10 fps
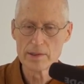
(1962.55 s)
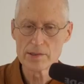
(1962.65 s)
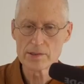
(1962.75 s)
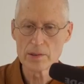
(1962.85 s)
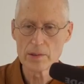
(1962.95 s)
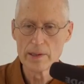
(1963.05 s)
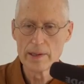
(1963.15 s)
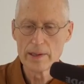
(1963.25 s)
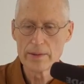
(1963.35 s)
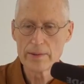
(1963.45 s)
So
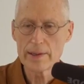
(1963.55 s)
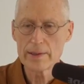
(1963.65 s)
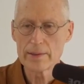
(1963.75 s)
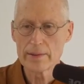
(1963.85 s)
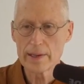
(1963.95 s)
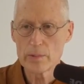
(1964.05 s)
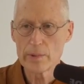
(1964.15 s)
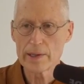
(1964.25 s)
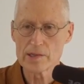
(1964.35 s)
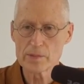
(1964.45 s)
then, then
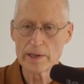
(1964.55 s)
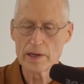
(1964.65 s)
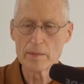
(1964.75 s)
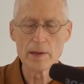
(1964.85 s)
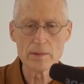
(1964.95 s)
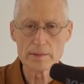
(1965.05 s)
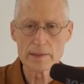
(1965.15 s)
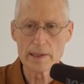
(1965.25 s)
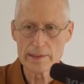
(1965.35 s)
we can speak about uh,